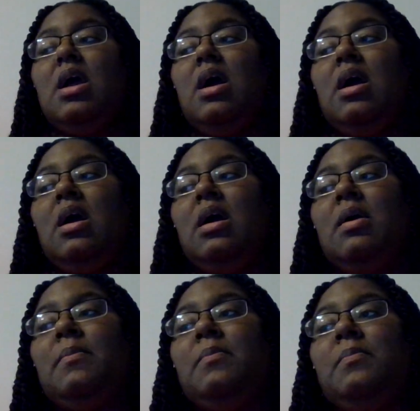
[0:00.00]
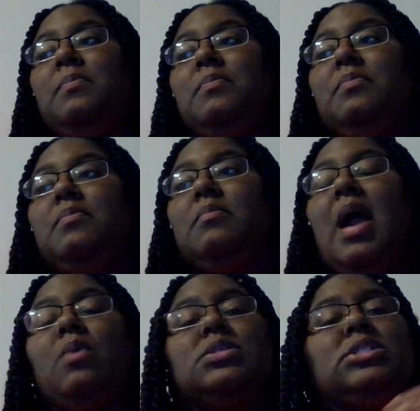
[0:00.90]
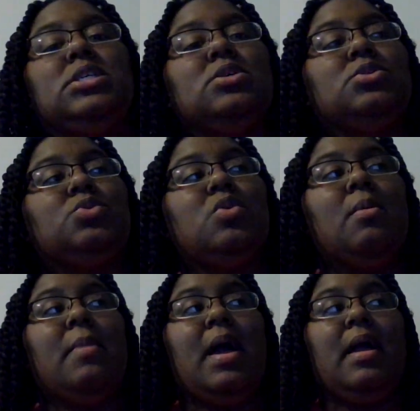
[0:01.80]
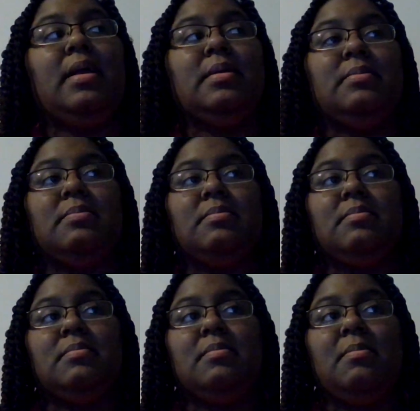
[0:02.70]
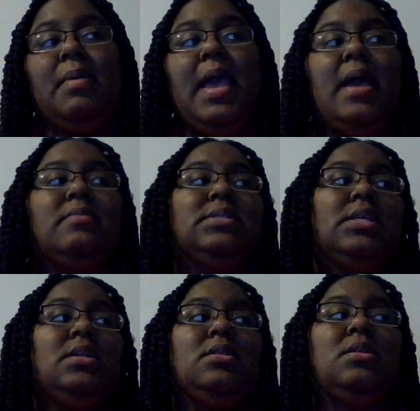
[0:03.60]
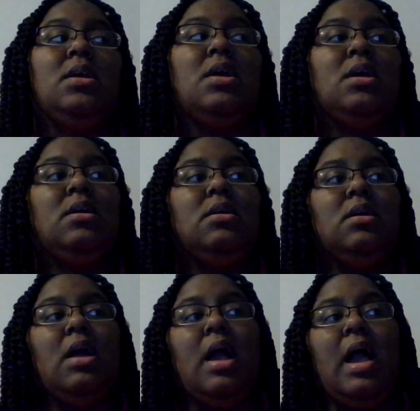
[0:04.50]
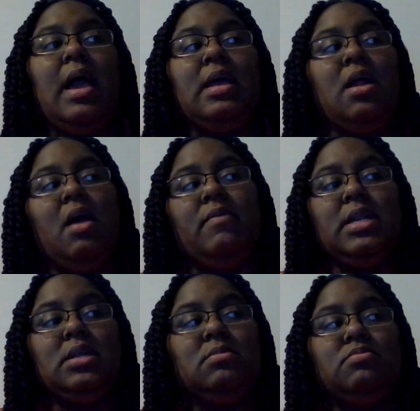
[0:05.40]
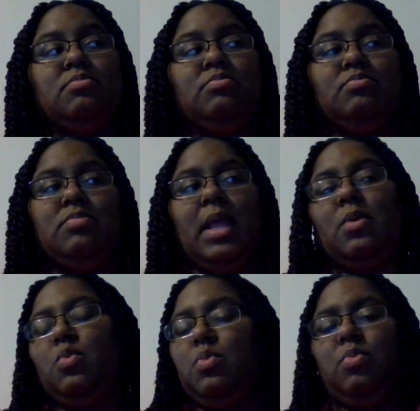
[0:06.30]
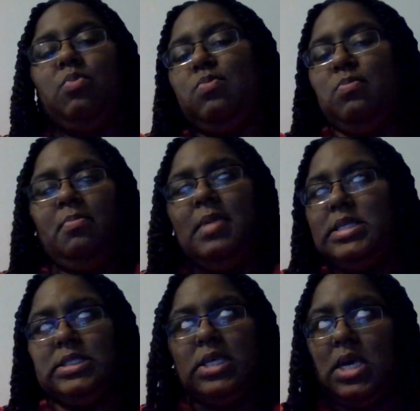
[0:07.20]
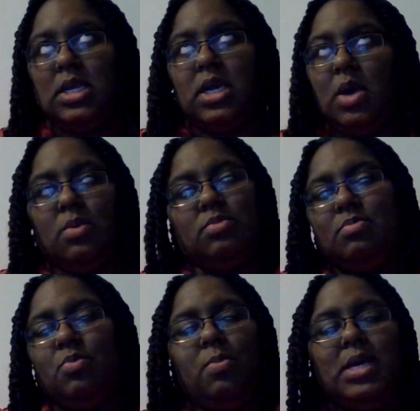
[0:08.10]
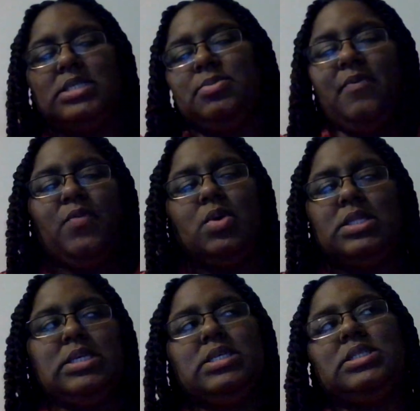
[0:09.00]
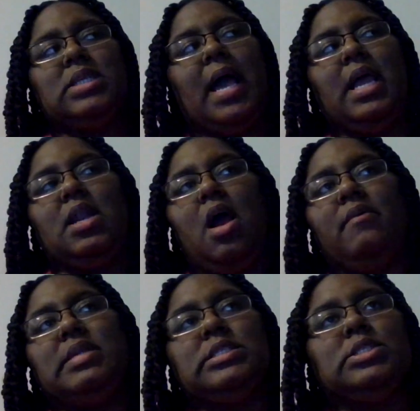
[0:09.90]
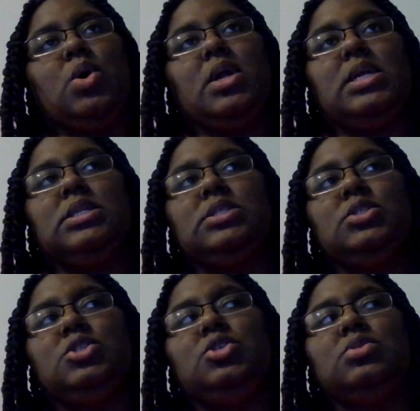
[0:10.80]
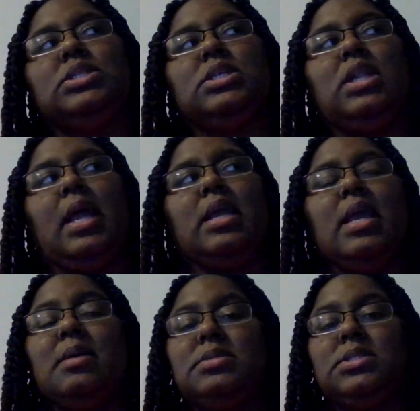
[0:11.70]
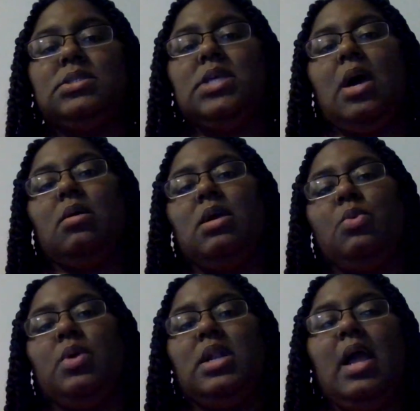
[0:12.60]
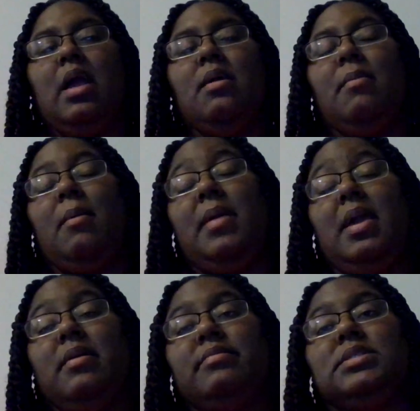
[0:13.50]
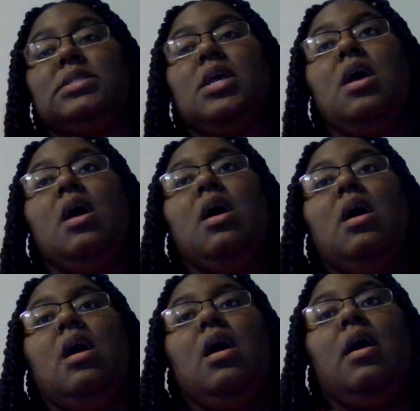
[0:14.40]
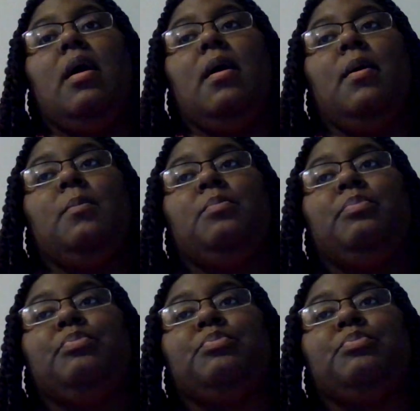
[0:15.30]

um, I was still doing my baths and I had already like months ago months before this I had already started using like Epsom salt and whatnot in my baths. Um,